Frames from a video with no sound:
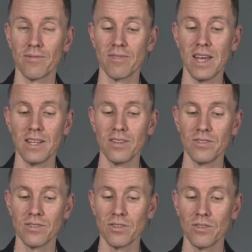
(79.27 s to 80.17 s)
That
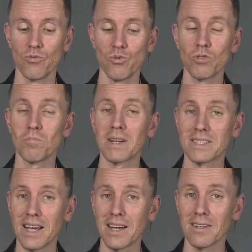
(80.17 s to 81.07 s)
is the root
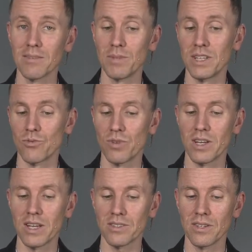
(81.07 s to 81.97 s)
matar, meaning rain
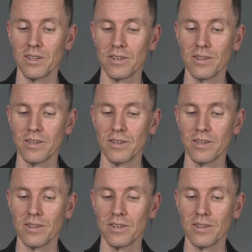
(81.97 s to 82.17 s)
actually.